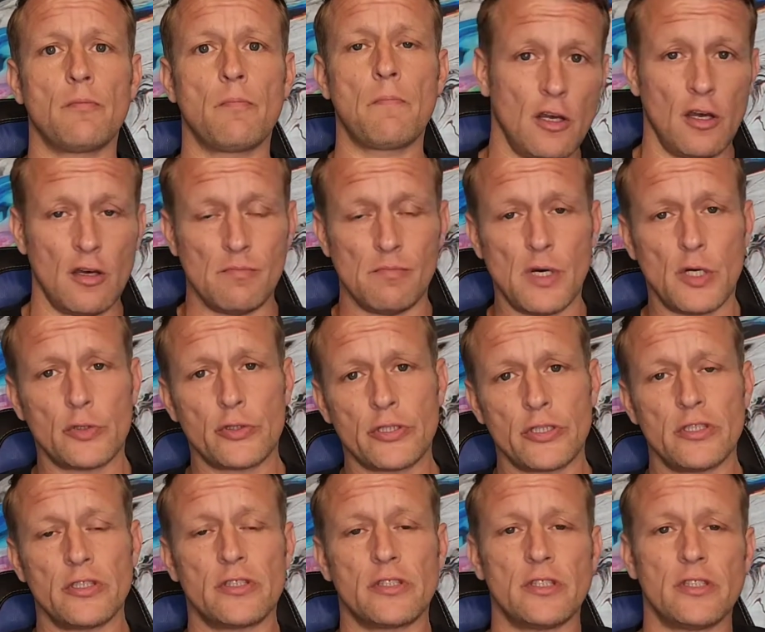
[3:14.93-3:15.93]

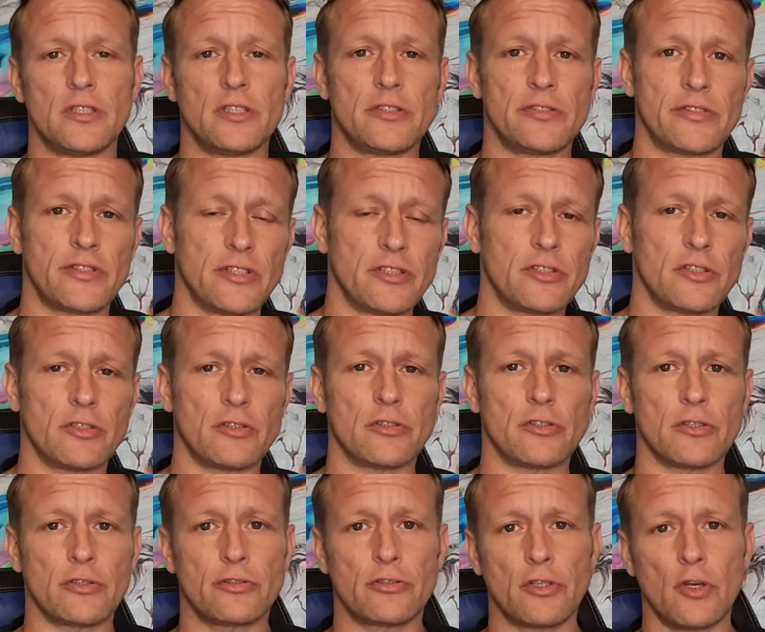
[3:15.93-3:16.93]
Emotions and decisions
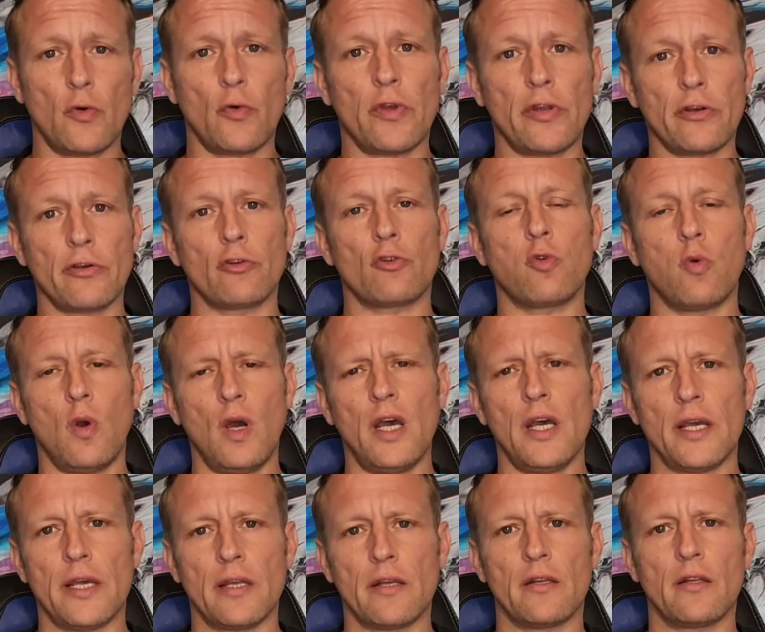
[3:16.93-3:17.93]
are so
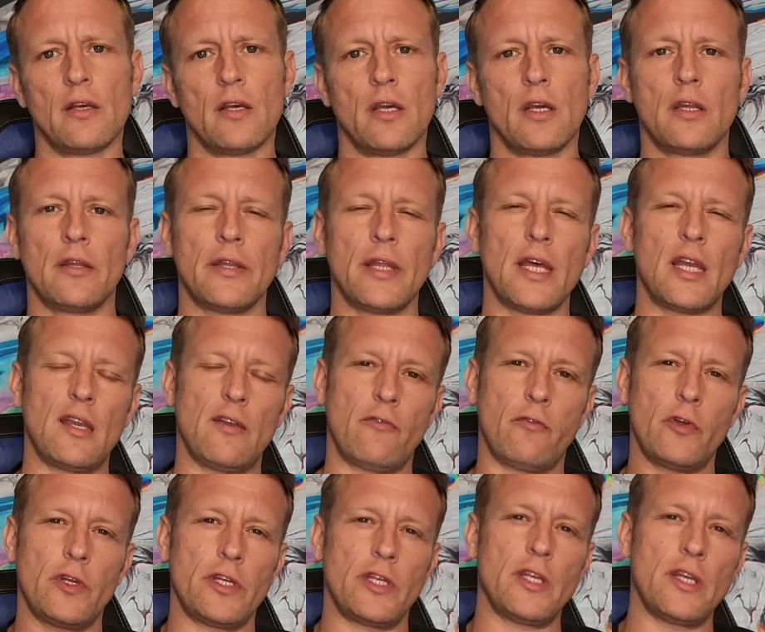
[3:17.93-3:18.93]
intertwined that if
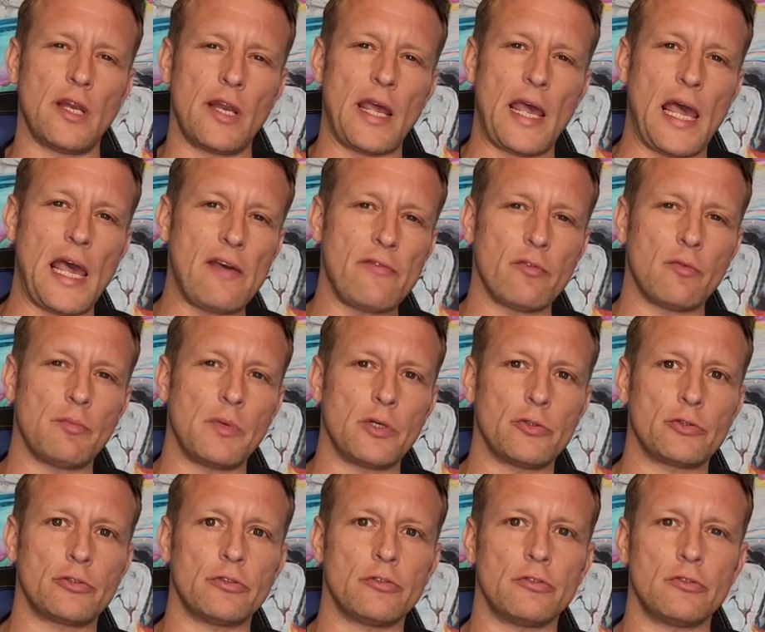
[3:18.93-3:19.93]
we didn't have
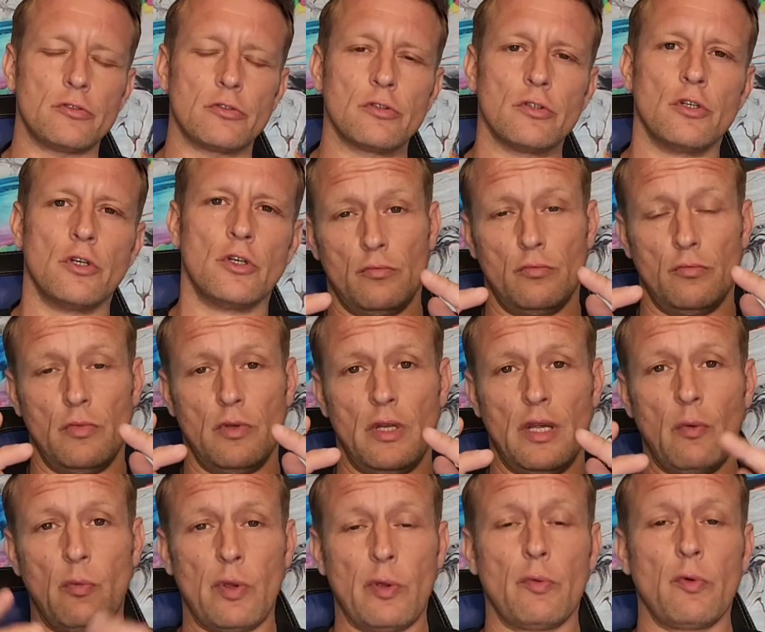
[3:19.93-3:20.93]
emotions
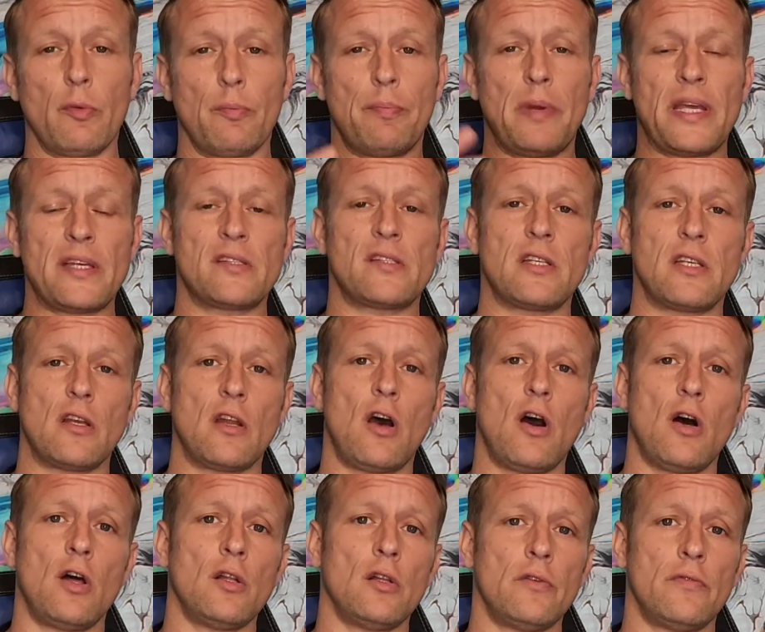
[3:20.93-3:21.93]
and we were basing
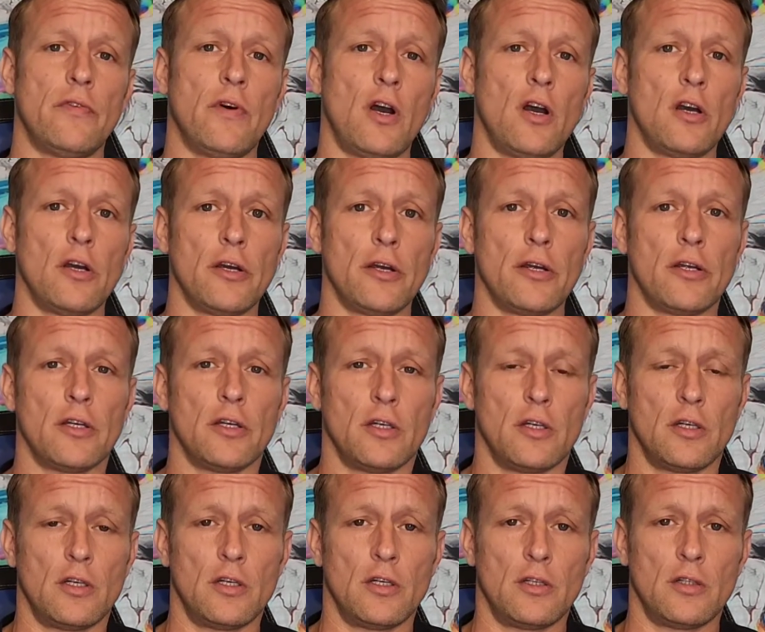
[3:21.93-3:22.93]
all of our
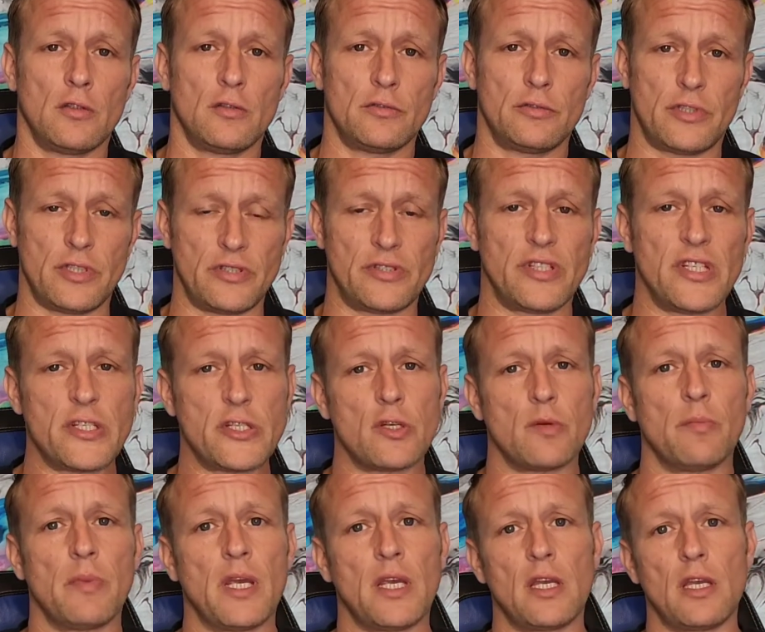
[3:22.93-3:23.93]
decision
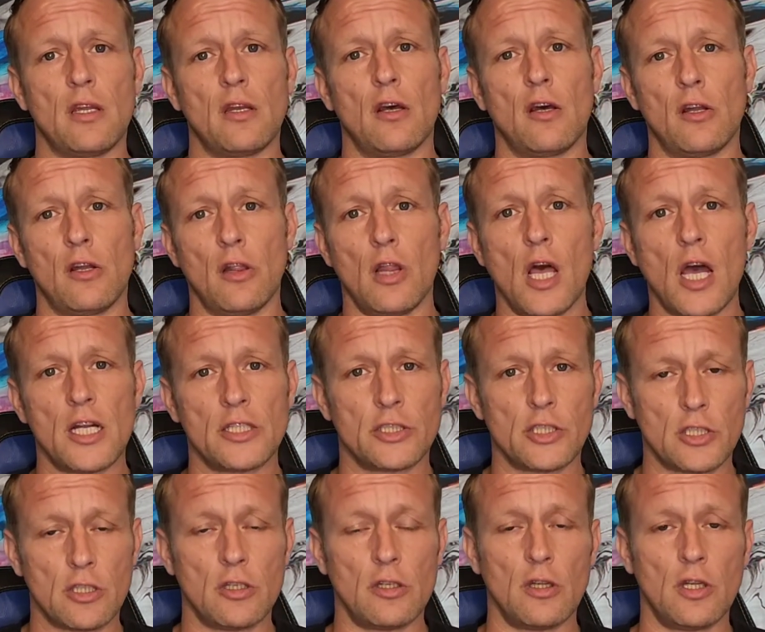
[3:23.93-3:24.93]
making on
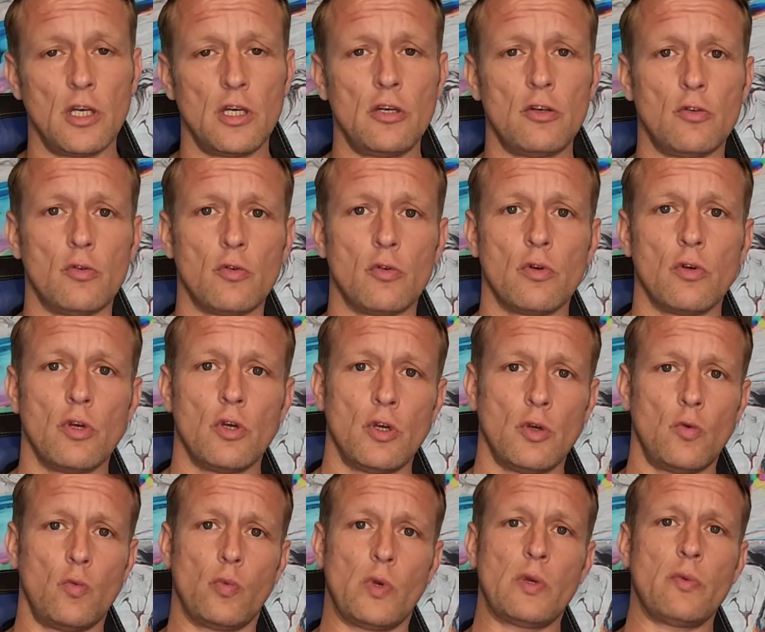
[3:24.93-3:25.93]
logic alone,
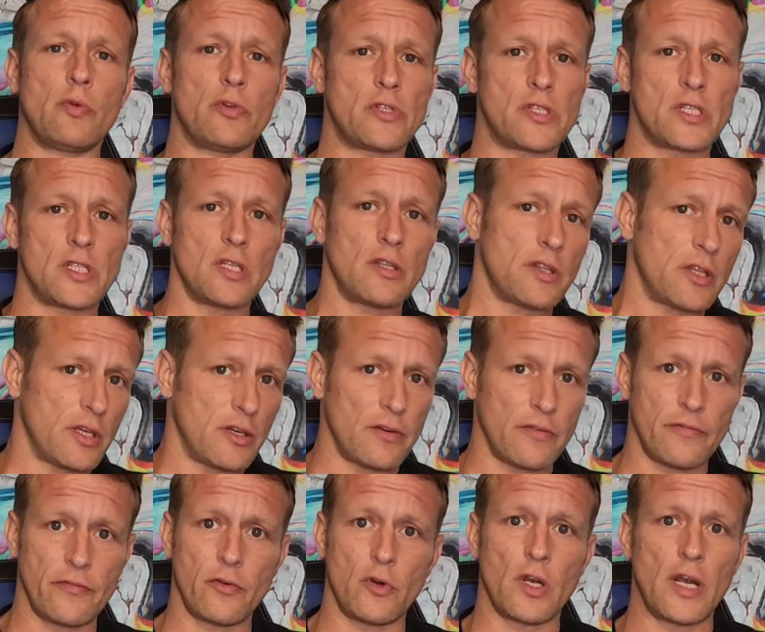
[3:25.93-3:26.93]
we would sit there
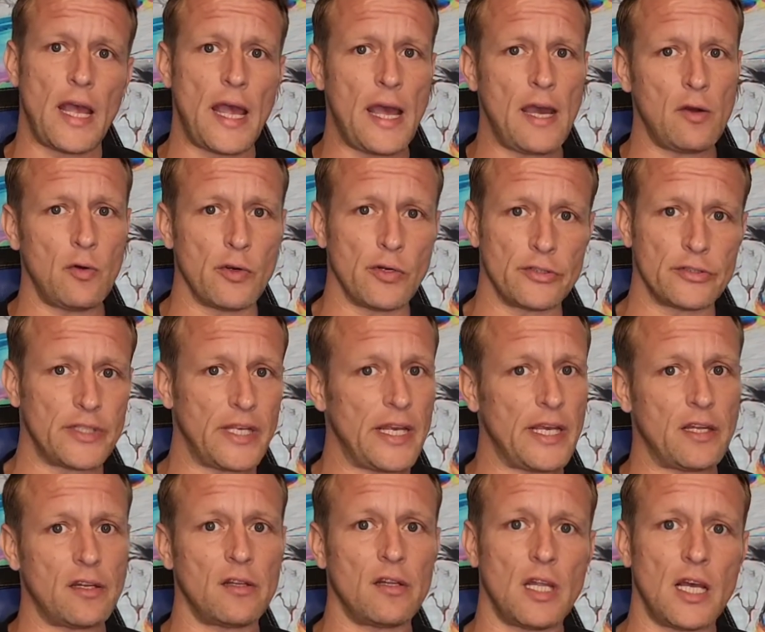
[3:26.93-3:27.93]
for hours
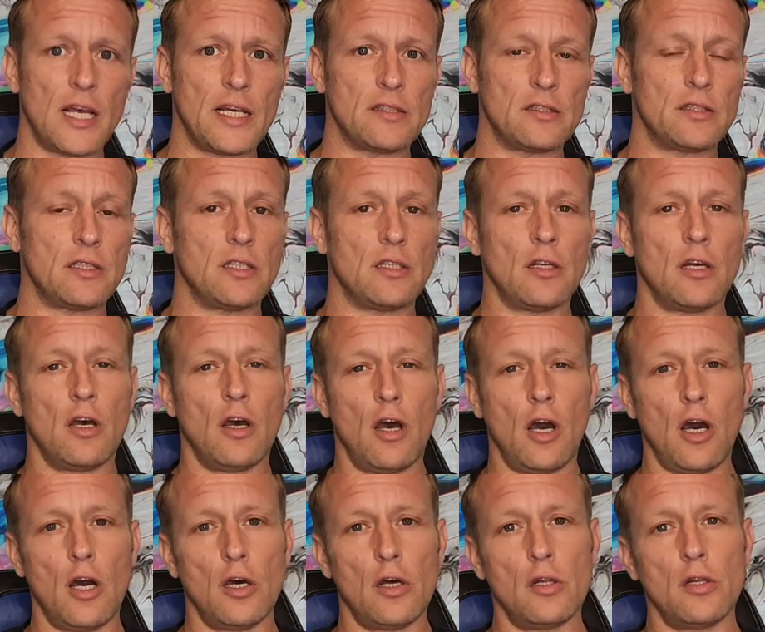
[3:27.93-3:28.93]
analyzing
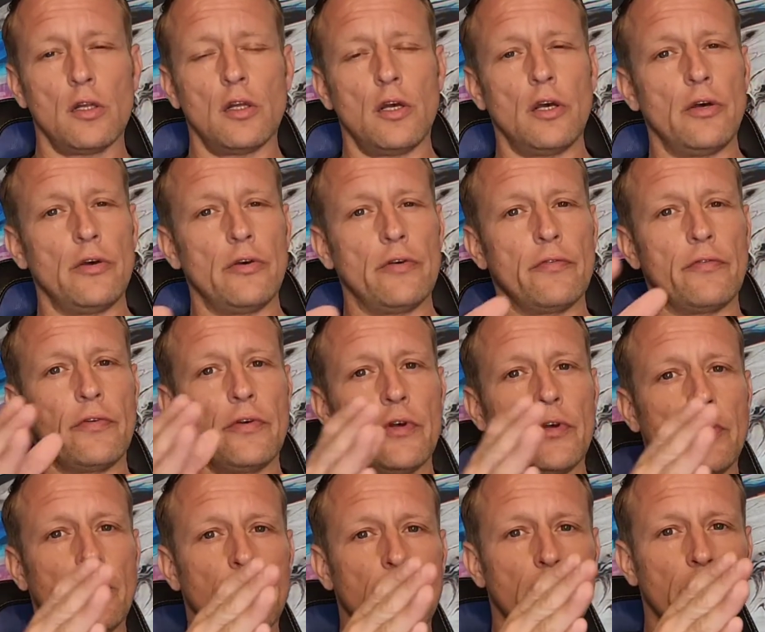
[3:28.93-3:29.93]
all of
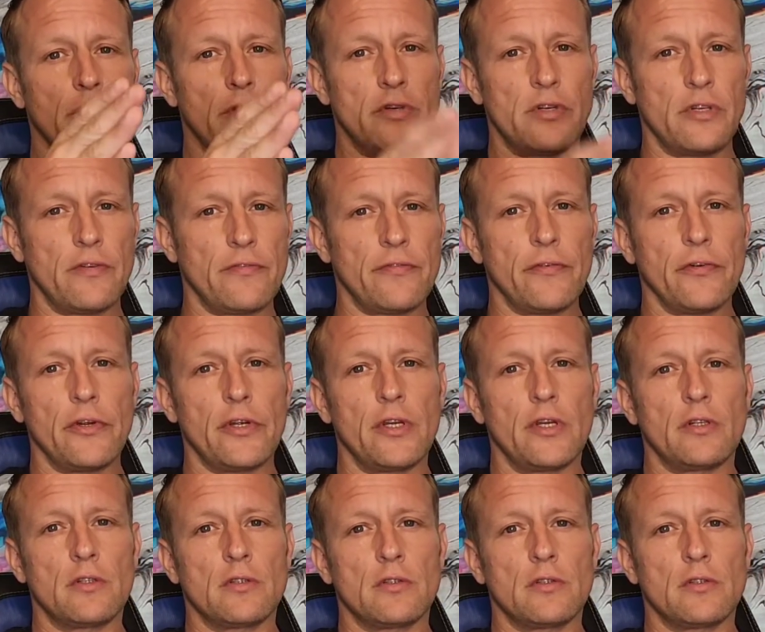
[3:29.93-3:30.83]
the different